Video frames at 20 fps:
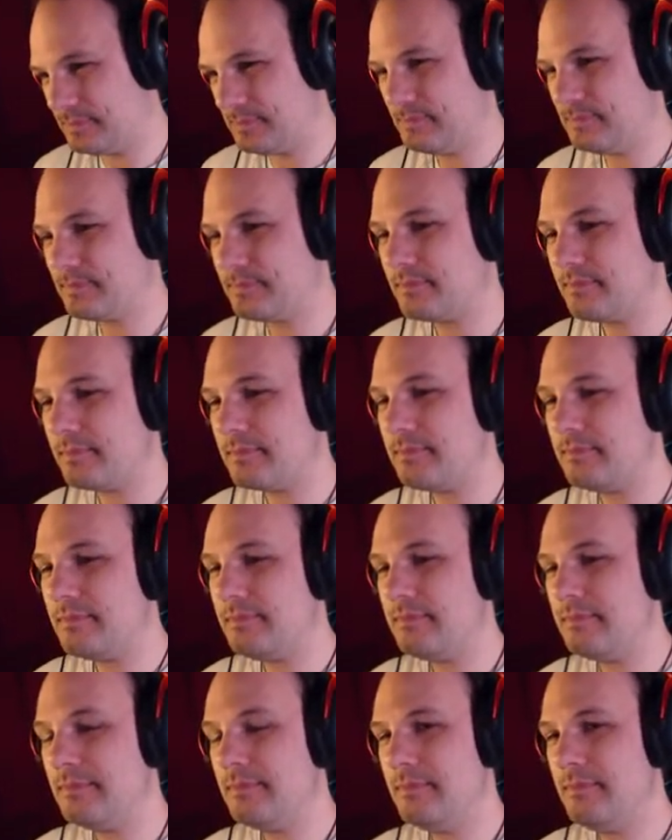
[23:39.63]

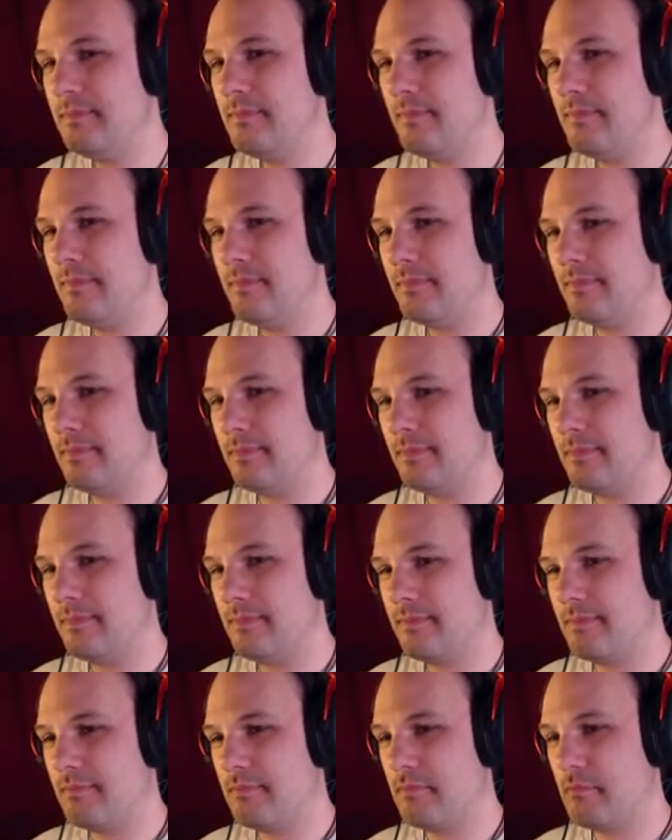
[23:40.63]

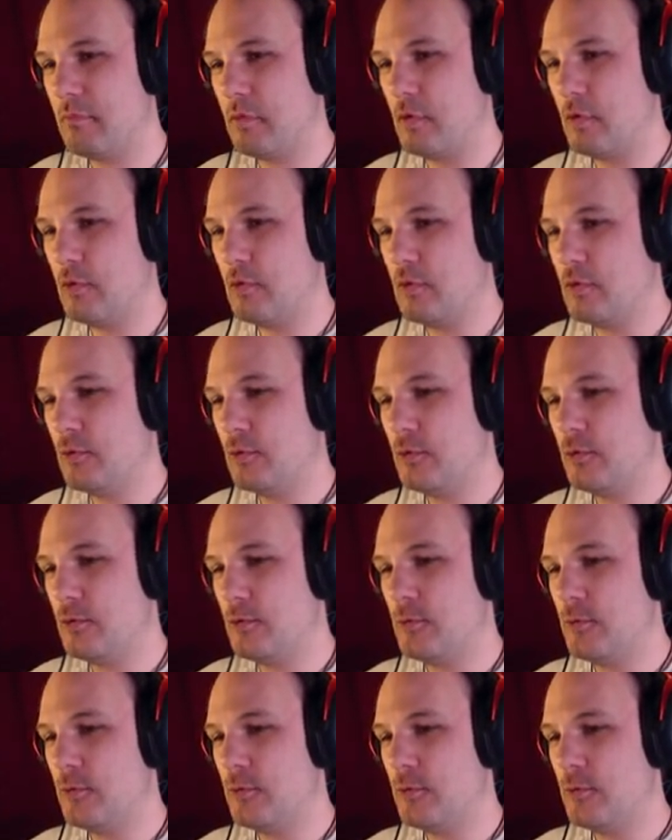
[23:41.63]
The person shown says nothing.